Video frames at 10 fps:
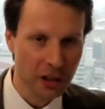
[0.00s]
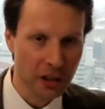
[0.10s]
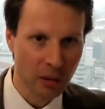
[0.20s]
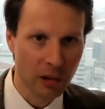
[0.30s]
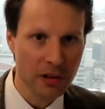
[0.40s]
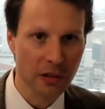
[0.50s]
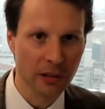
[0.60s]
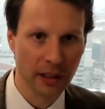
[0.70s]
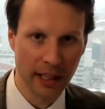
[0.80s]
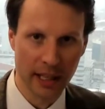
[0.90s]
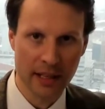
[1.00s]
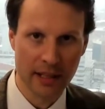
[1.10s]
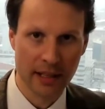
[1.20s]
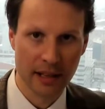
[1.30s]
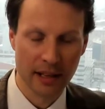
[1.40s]
a commercial
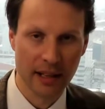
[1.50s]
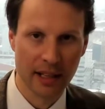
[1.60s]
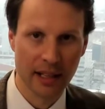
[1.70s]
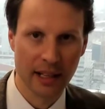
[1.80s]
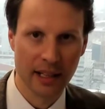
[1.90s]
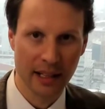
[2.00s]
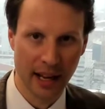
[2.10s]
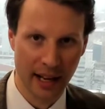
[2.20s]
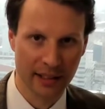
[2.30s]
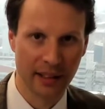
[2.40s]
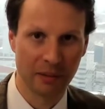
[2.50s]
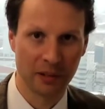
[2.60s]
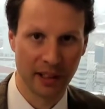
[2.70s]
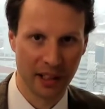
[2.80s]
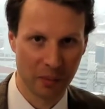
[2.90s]
lease, yes,
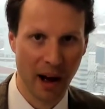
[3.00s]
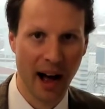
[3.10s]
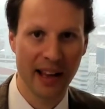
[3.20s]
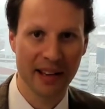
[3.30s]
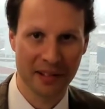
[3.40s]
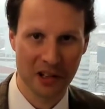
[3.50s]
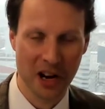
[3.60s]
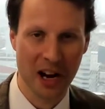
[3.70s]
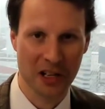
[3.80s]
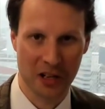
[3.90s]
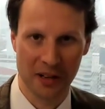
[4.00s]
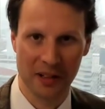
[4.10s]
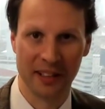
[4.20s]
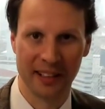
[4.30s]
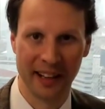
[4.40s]
it's my suggestion
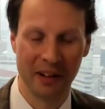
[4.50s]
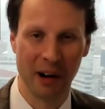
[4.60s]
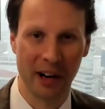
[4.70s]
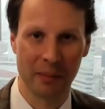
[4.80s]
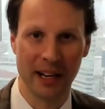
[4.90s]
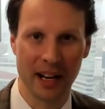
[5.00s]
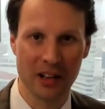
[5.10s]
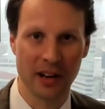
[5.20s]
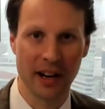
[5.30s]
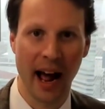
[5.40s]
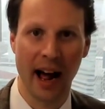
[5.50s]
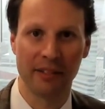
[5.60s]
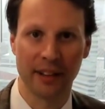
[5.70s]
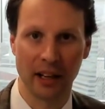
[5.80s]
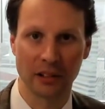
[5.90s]
and recommendation to
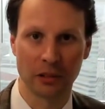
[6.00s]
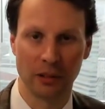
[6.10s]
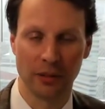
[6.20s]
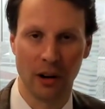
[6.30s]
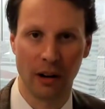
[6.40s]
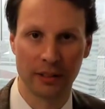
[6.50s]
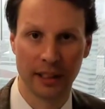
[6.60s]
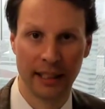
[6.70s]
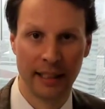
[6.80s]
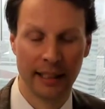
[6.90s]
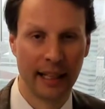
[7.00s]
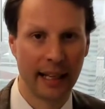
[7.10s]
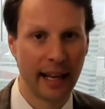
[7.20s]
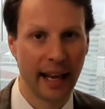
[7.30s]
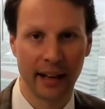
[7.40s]
have counsel involved.
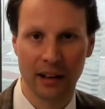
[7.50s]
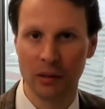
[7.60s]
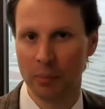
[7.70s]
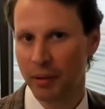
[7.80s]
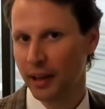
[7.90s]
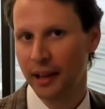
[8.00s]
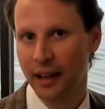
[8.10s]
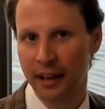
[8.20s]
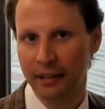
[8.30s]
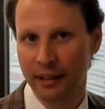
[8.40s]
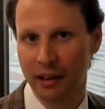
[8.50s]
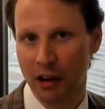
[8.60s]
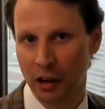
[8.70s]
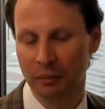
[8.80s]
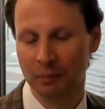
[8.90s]
And it could be, I don't